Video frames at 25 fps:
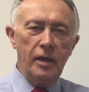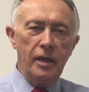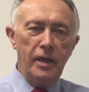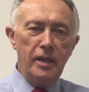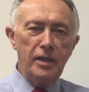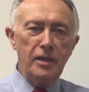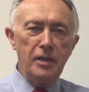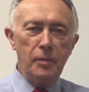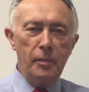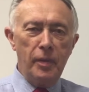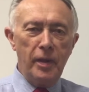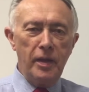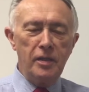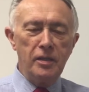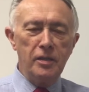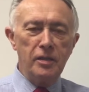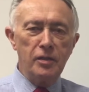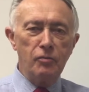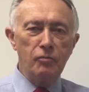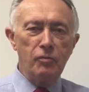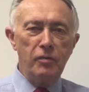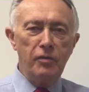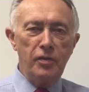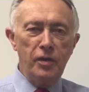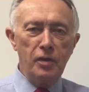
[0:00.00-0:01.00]

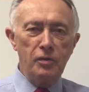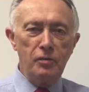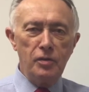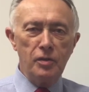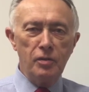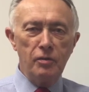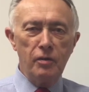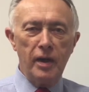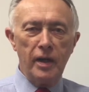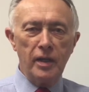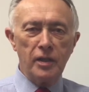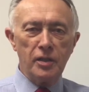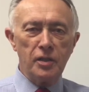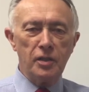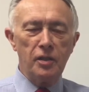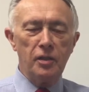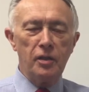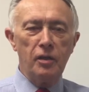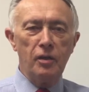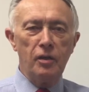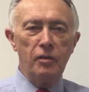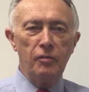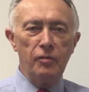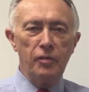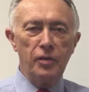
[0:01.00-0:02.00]
Independent Review
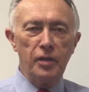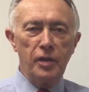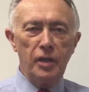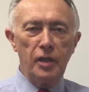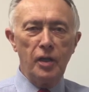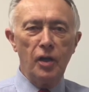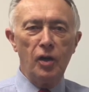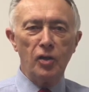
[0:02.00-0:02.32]
Director of the